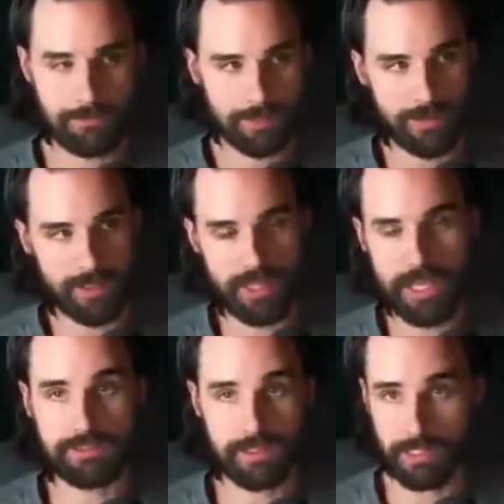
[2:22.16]
So in this
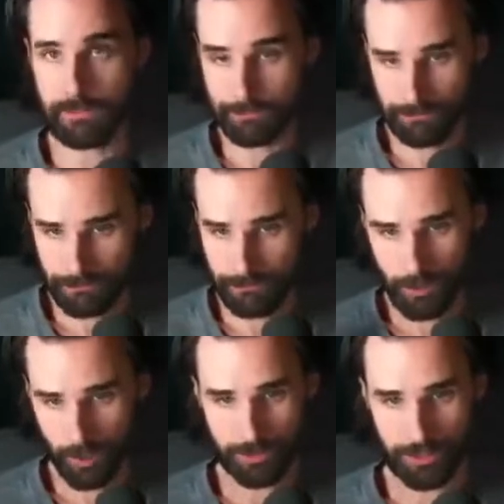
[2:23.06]
case, like
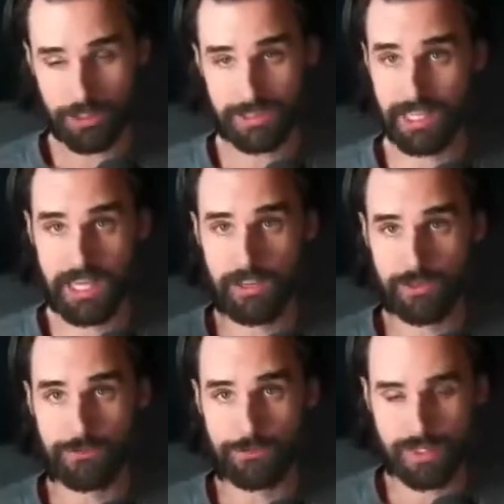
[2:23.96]
cryptocurrency like
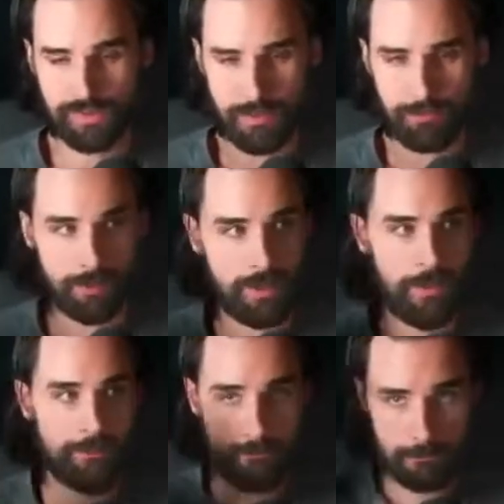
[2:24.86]
Ether, for example,
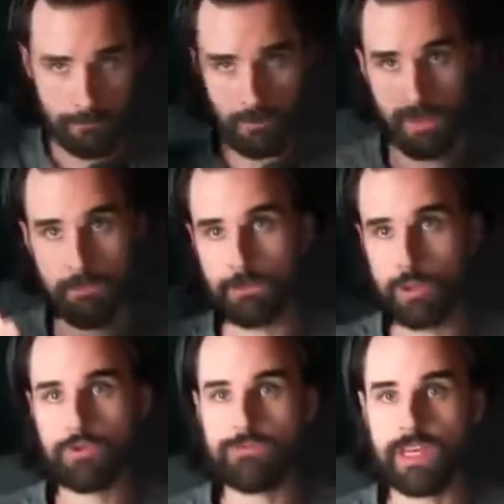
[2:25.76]
and then
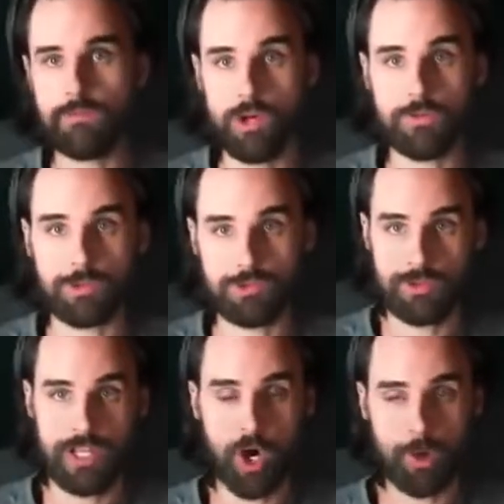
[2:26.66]
move them over
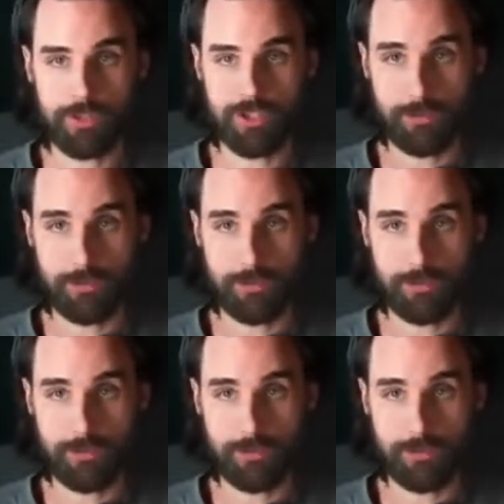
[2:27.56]
to the Arbitrum